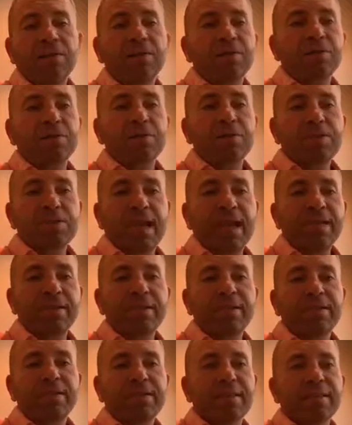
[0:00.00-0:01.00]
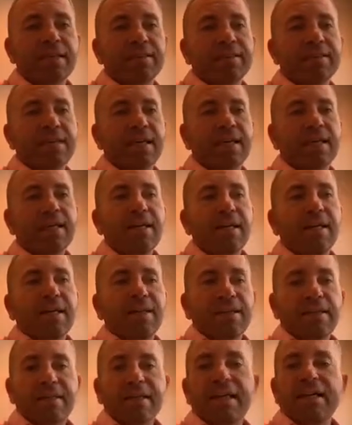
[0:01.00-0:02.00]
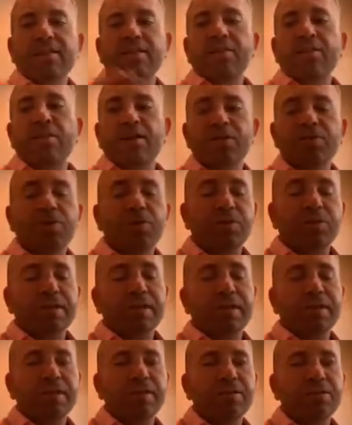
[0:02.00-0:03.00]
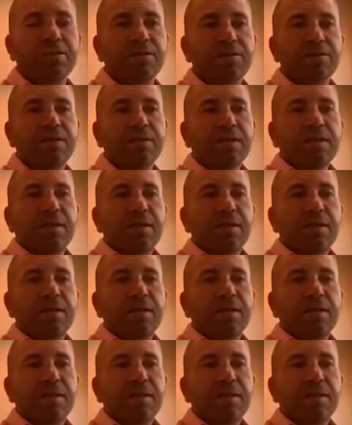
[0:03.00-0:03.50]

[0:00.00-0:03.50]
there's no scientist that can say that caused your cancer.